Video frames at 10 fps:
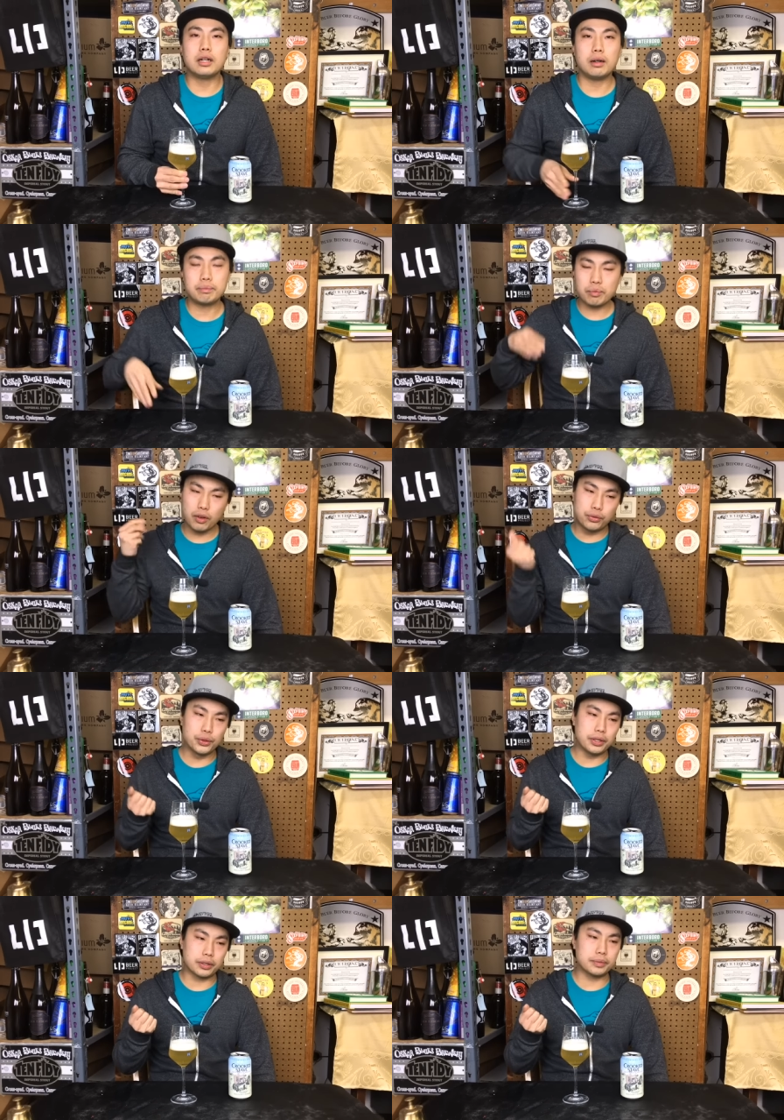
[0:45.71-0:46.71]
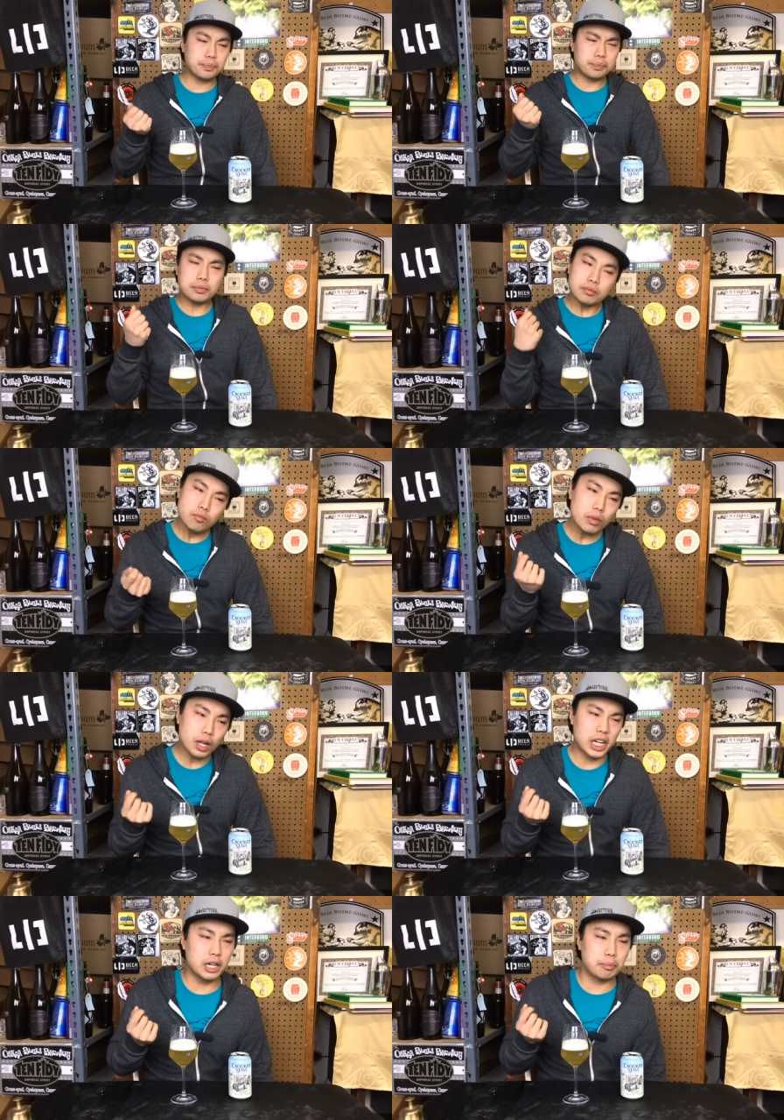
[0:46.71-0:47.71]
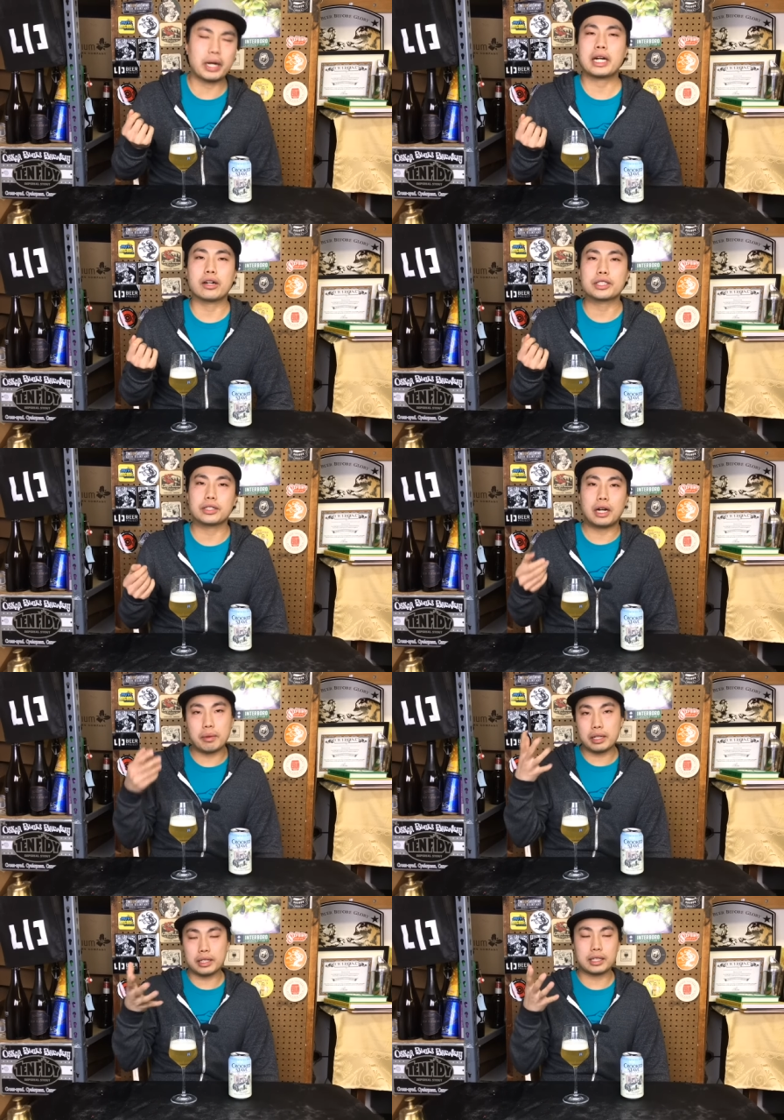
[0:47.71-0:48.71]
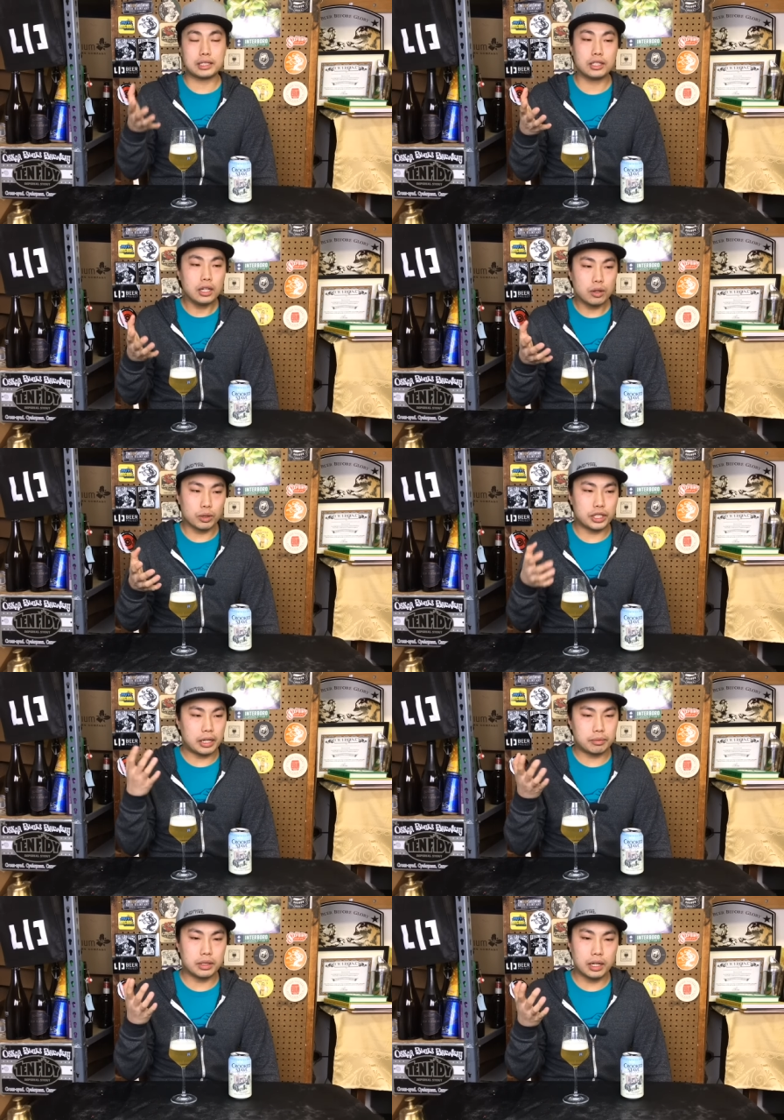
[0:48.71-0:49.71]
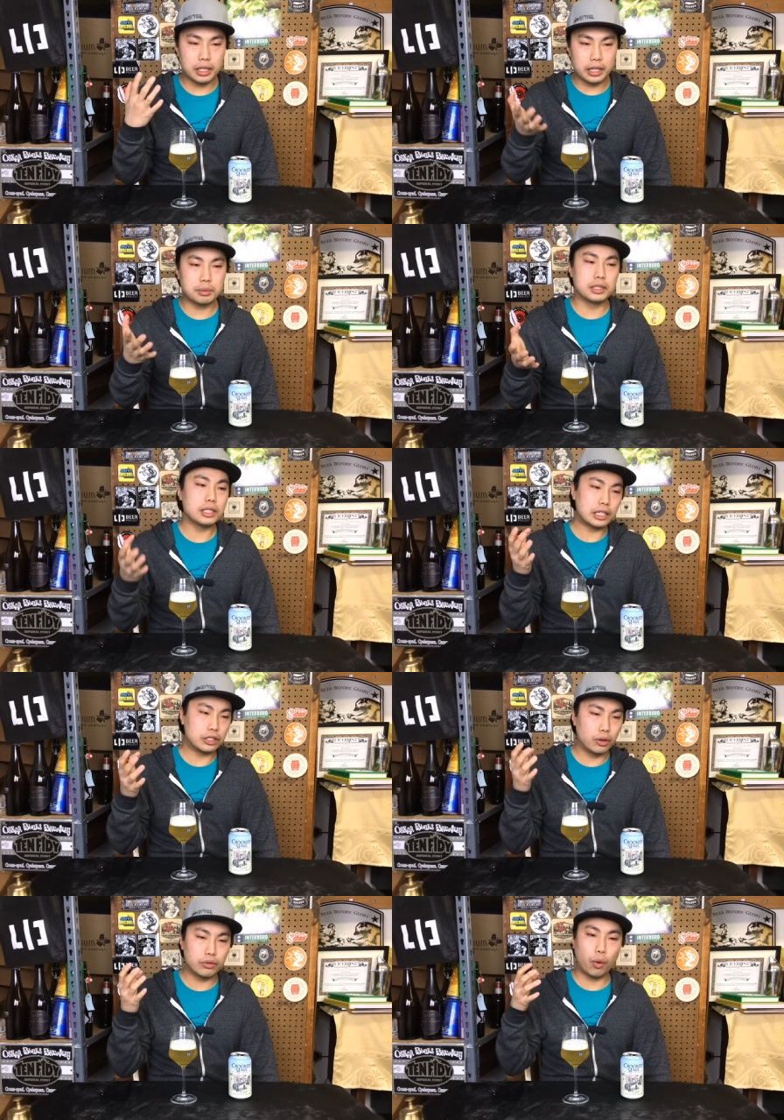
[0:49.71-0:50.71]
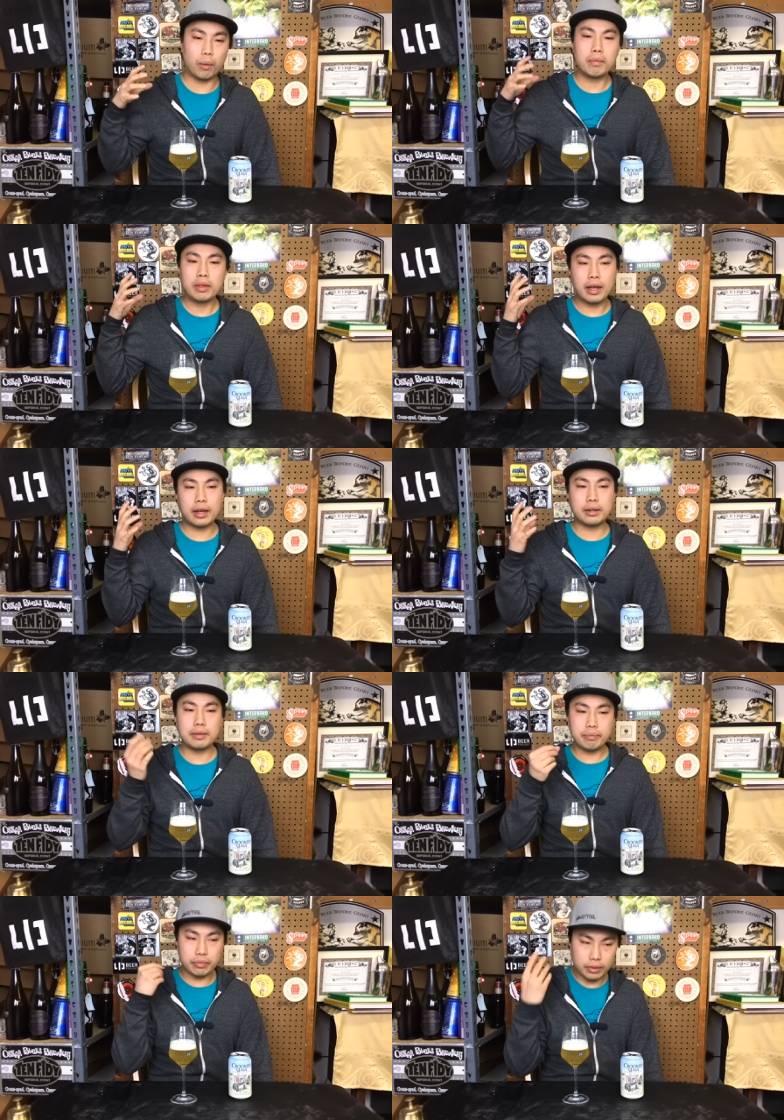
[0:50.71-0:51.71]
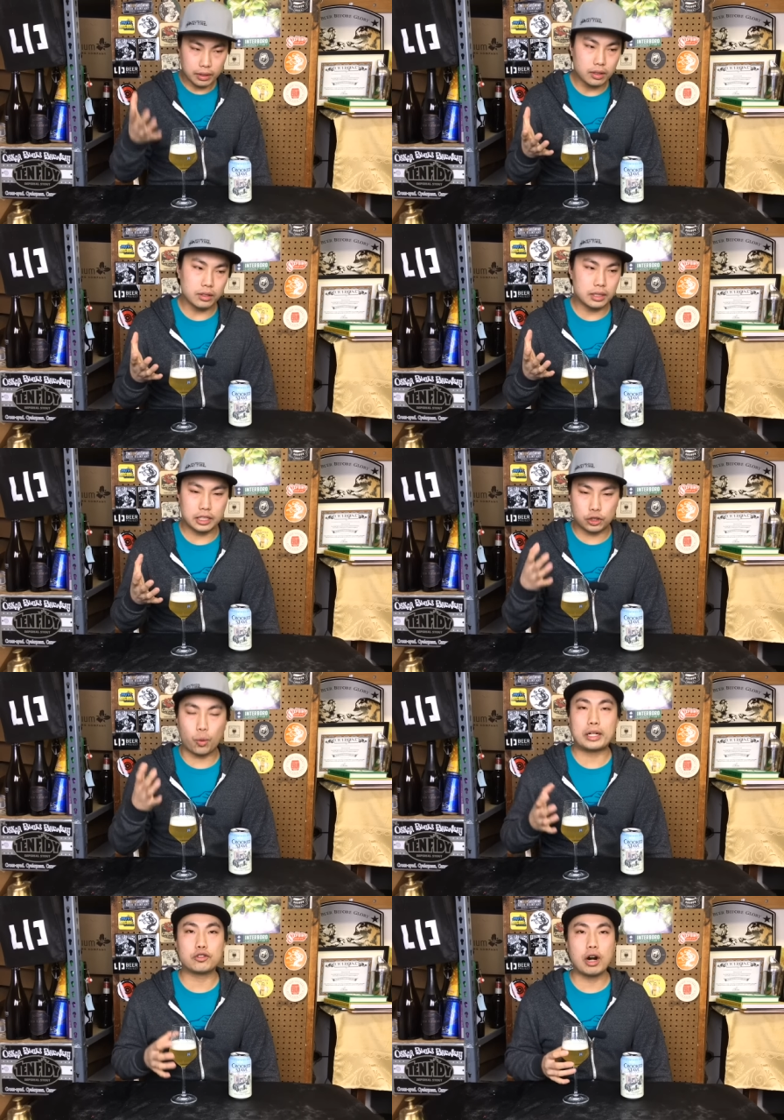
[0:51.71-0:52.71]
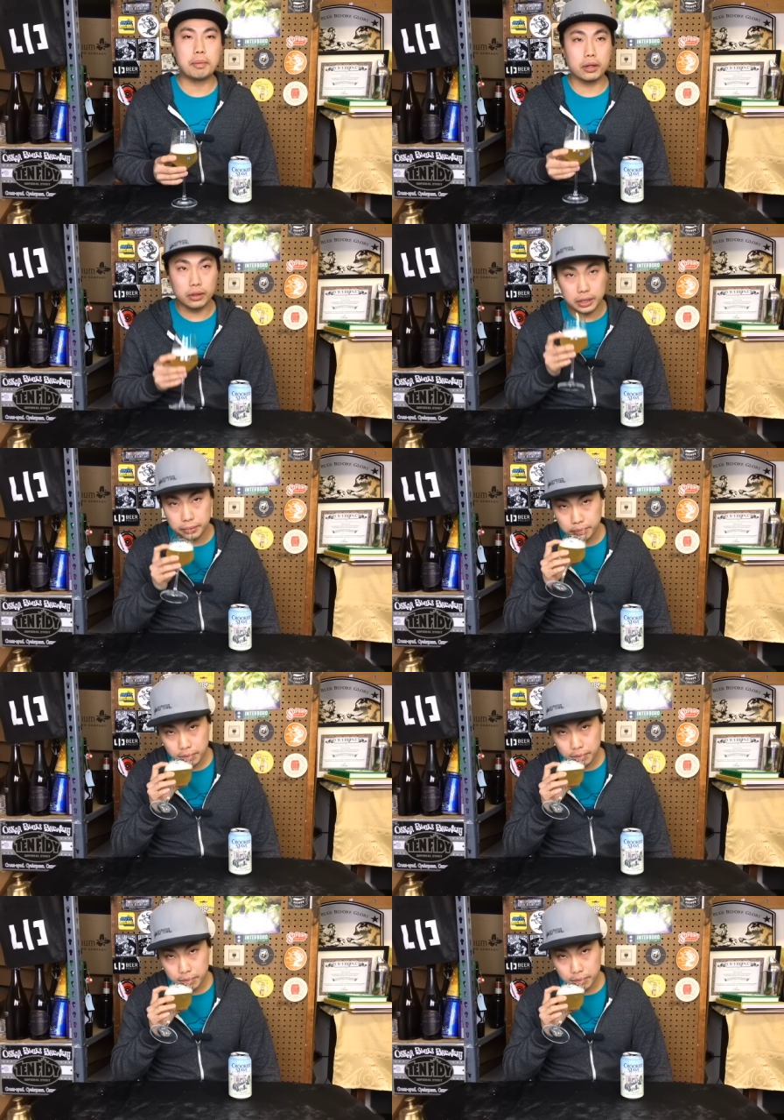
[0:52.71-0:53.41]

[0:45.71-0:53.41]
um, a fruitier, kind of Brett character. I, I, think that's what Chad uh, Yakobson's actually going for. And it's quite tropical. It's,